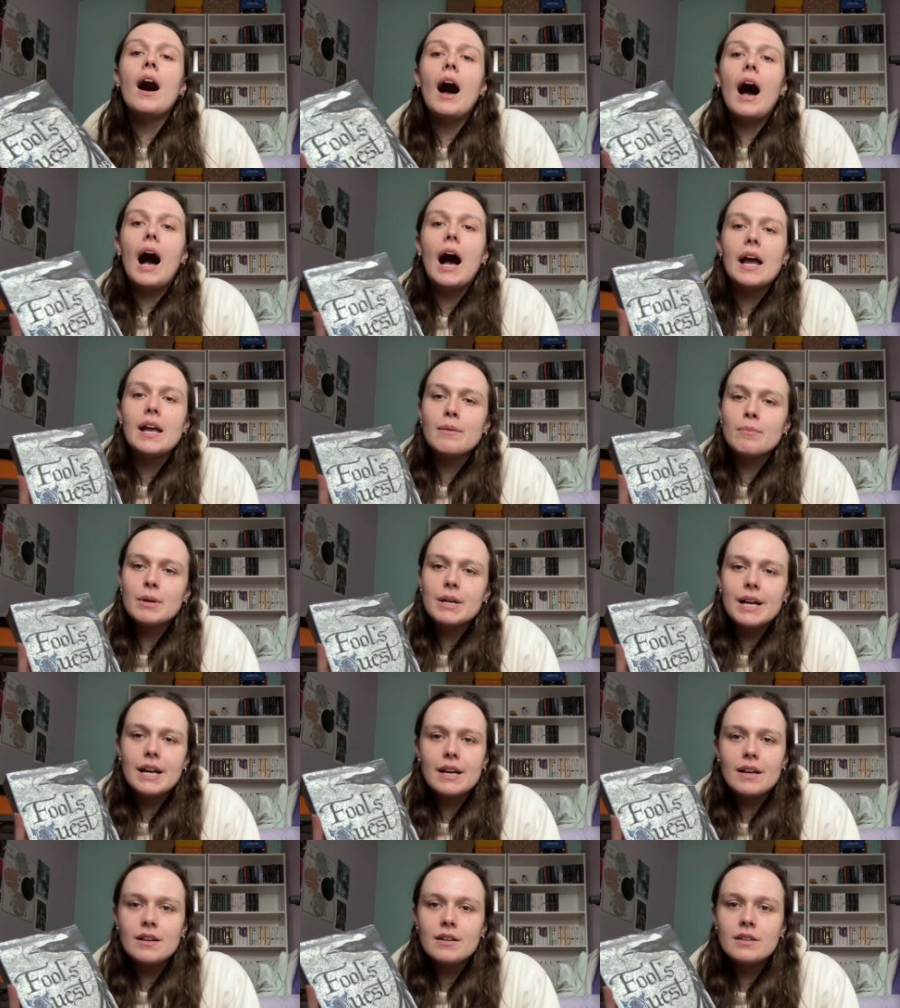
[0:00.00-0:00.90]
I am
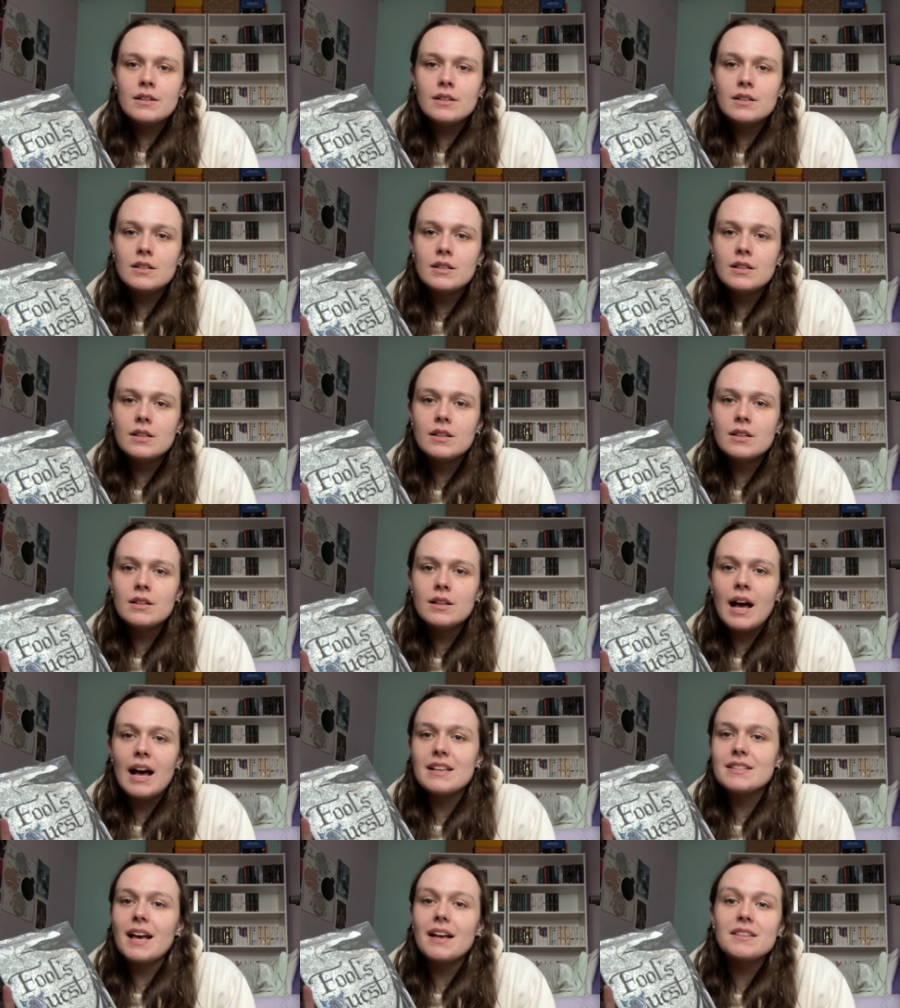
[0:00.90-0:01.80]
reading
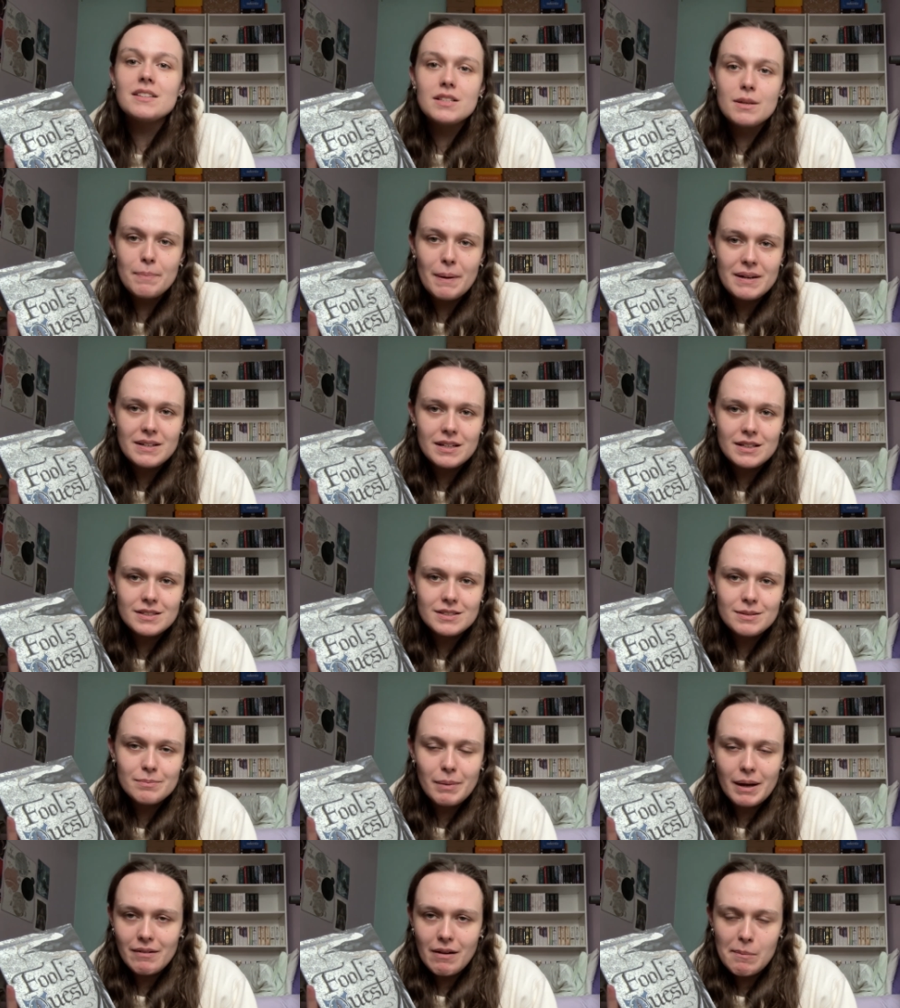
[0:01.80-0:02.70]
Assassin's Apprentice
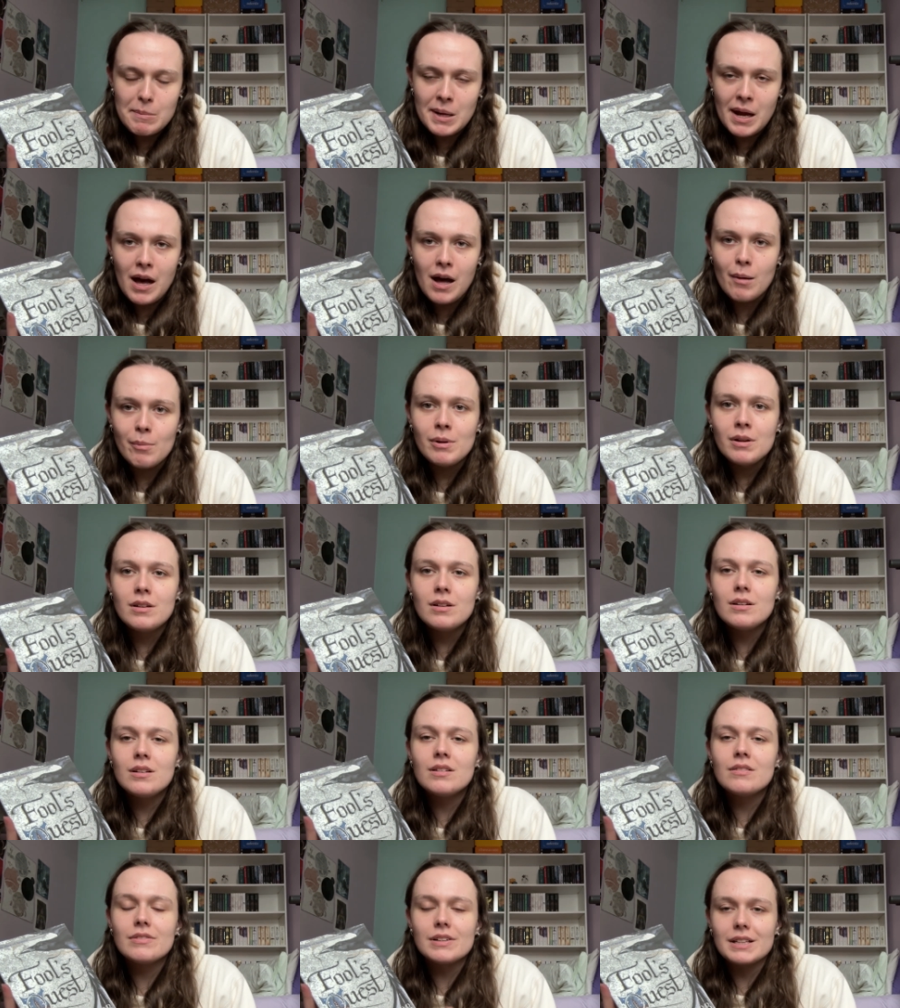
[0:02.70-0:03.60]
by Robin Hobb
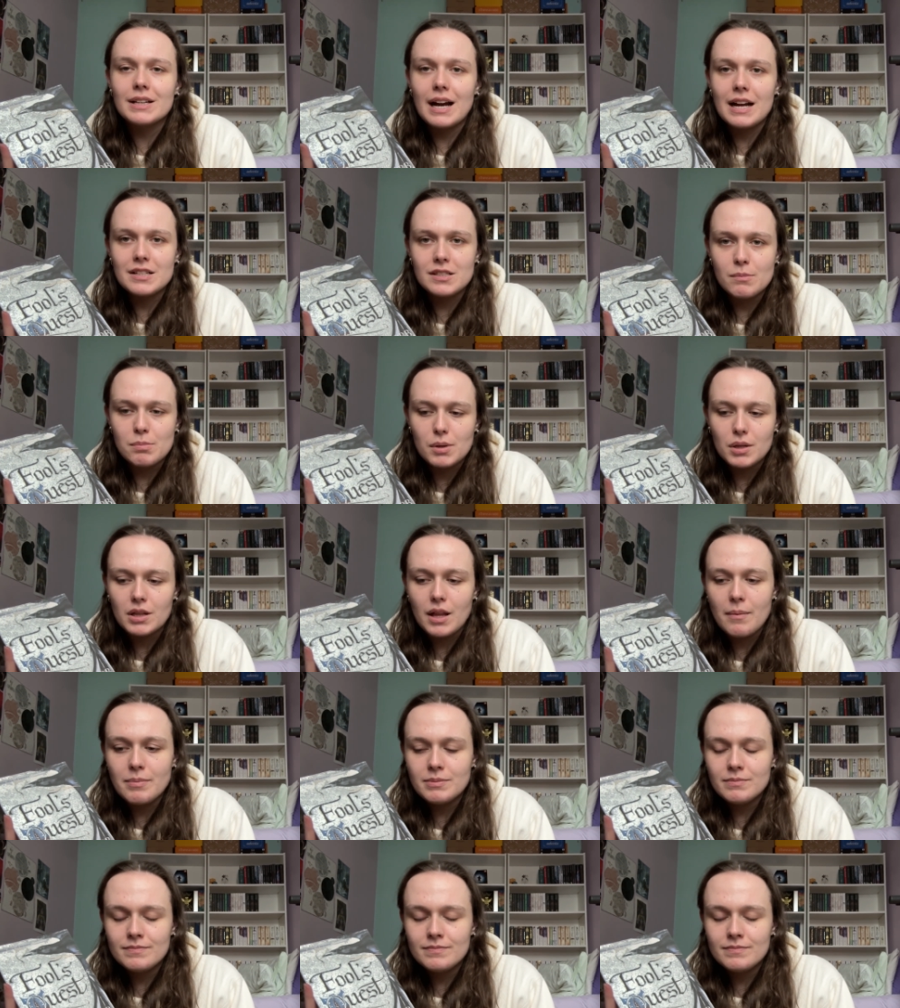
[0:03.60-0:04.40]
for the Catch Up Book Club.